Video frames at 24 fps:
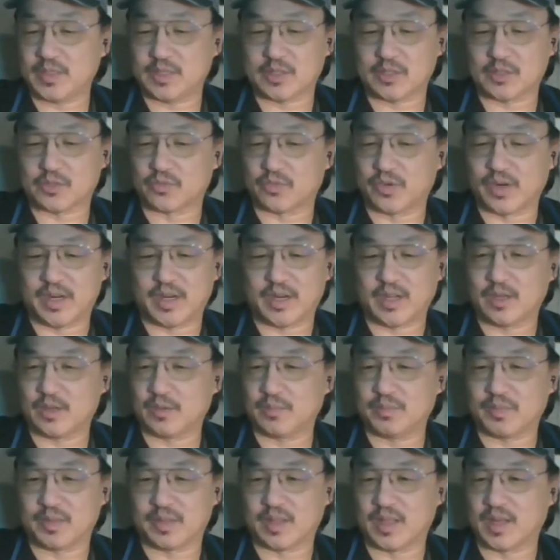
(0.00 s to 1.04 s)
just reading
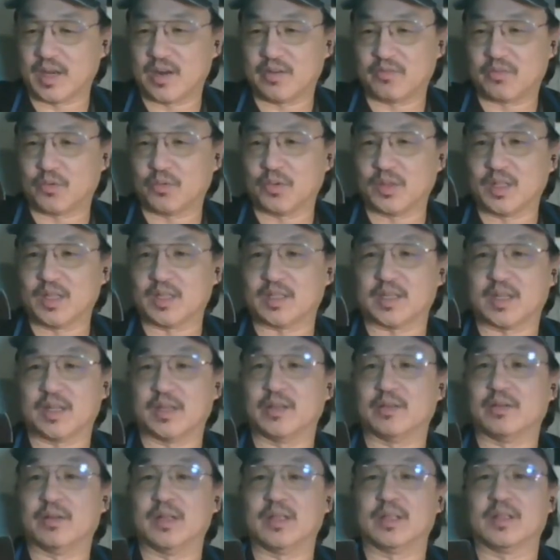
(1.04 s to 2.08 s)
them, they never really tell
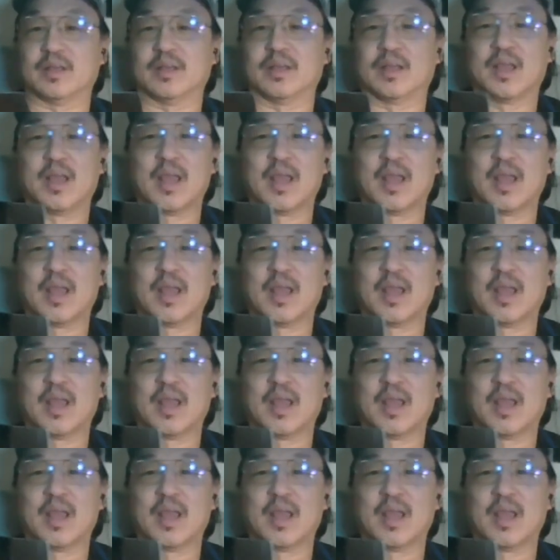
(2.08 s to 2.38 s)
you anything.